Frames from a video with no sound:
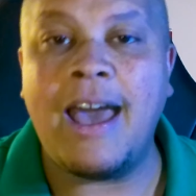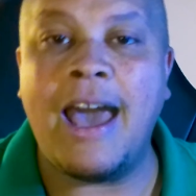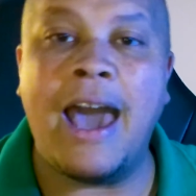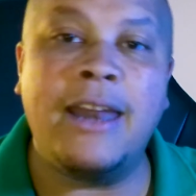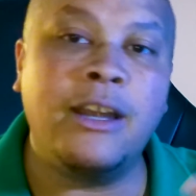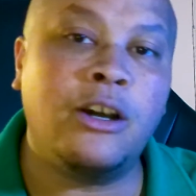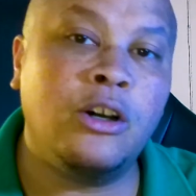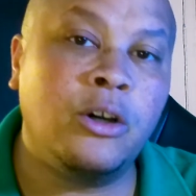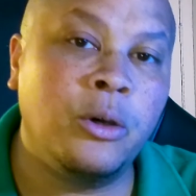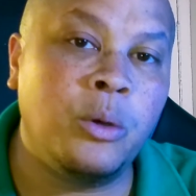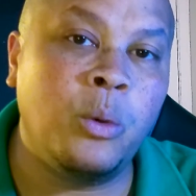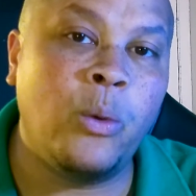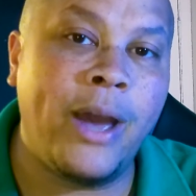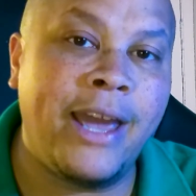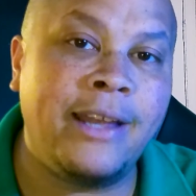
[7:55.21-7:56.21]
adding a
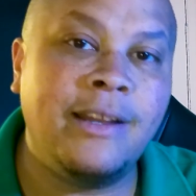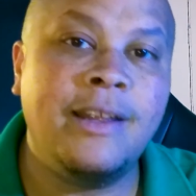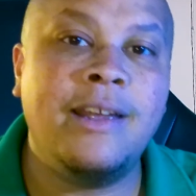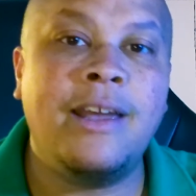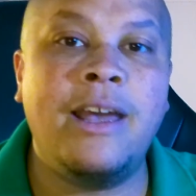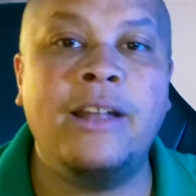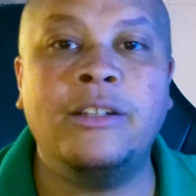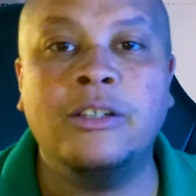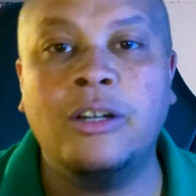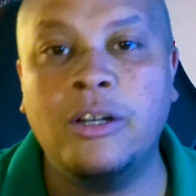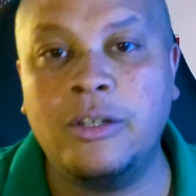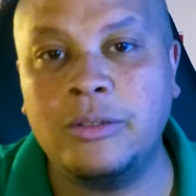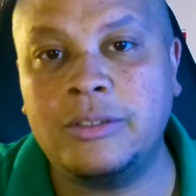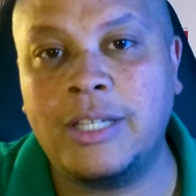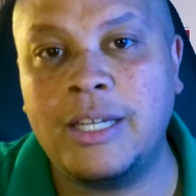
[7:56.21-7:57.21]
little weight and a
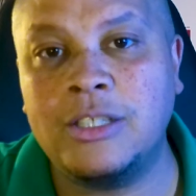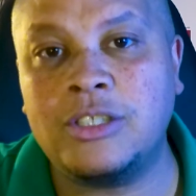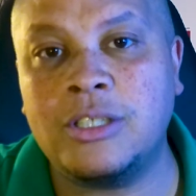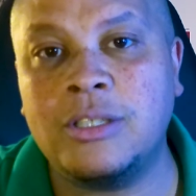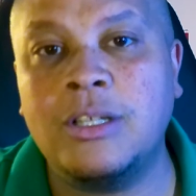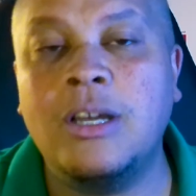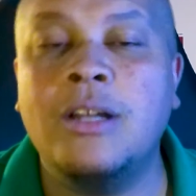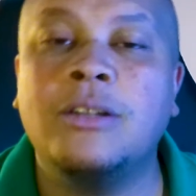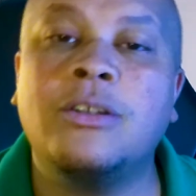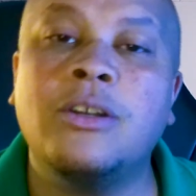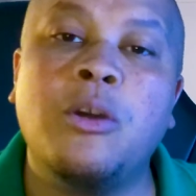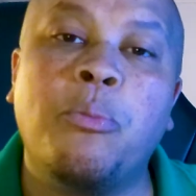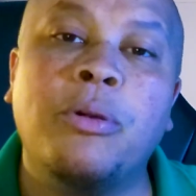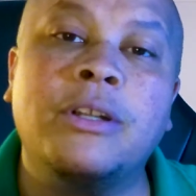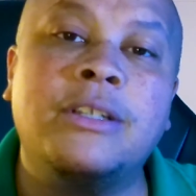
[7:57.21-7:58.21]
little tension to
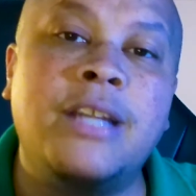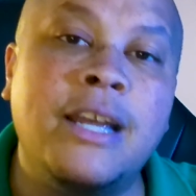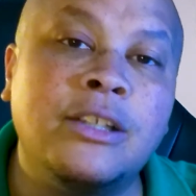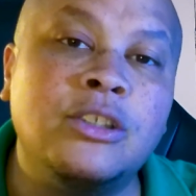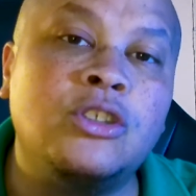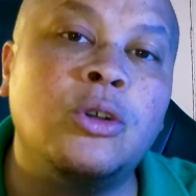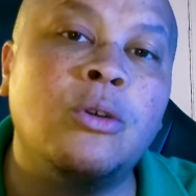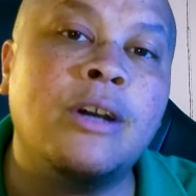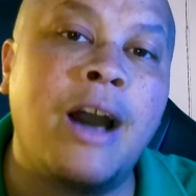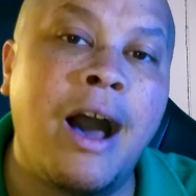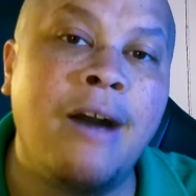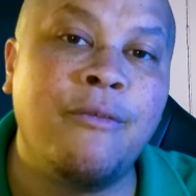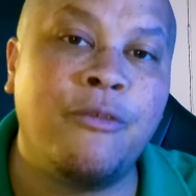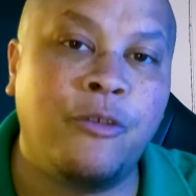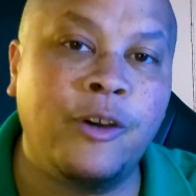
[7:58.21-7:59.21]
the potential
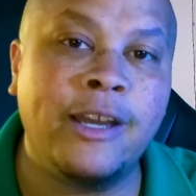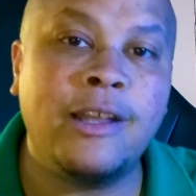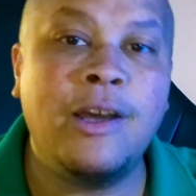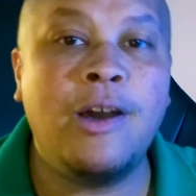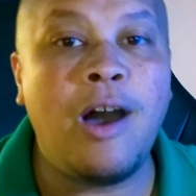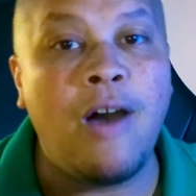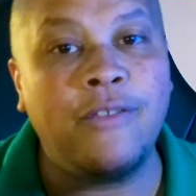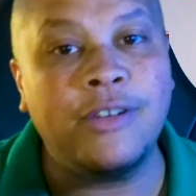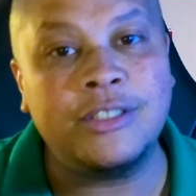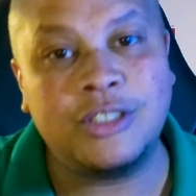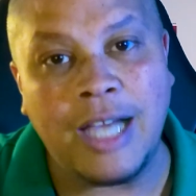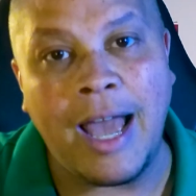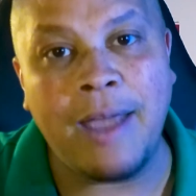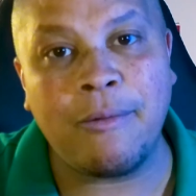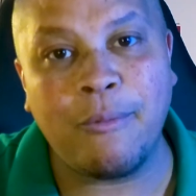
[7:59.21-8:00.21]
conflict of a giant